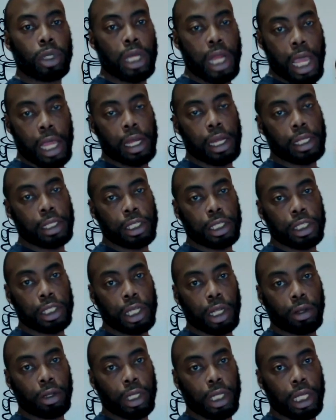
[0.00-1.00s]
Not
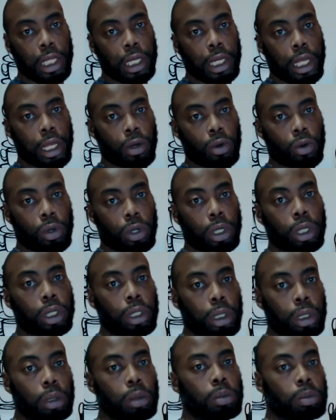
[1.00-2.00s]
necessarily in that
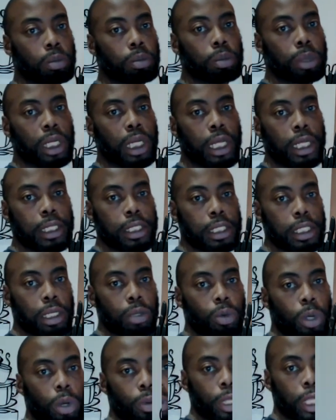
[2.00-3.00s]
order, but let's
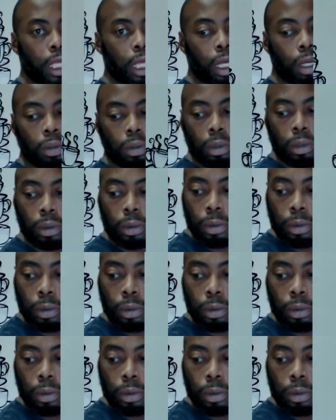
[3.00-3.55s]
see where we go.